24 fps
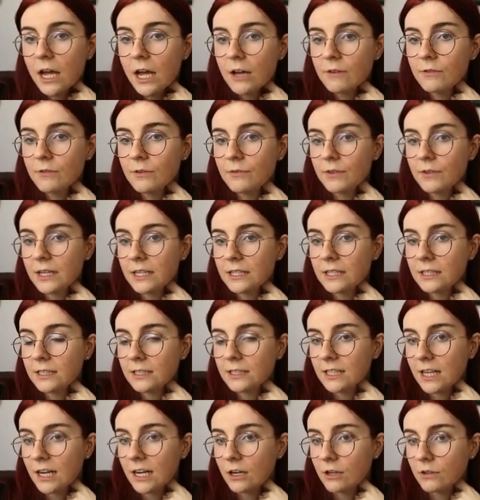within the
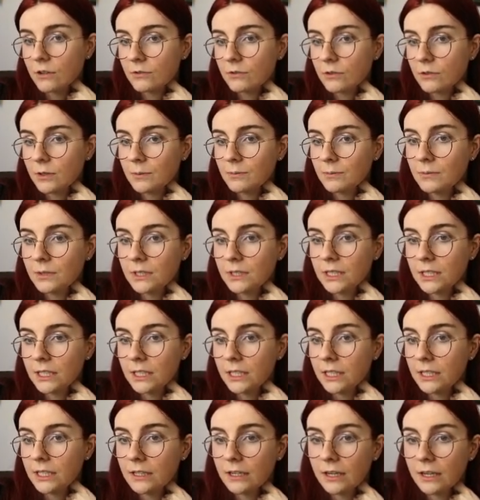Terraform
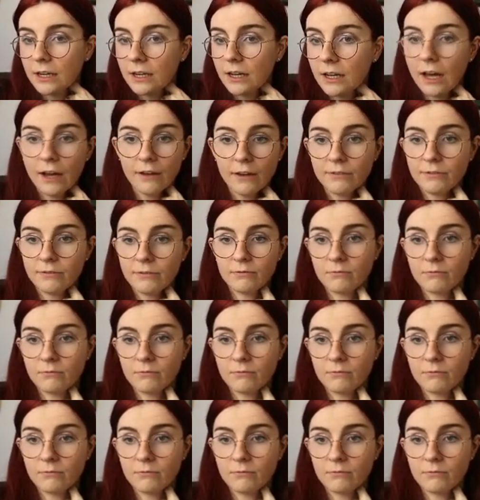TF.